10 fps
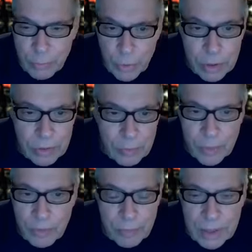Booker
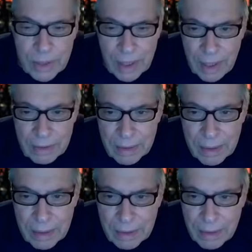would have been the
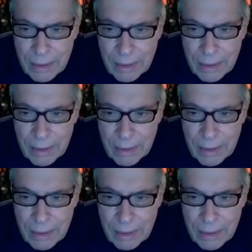candidate,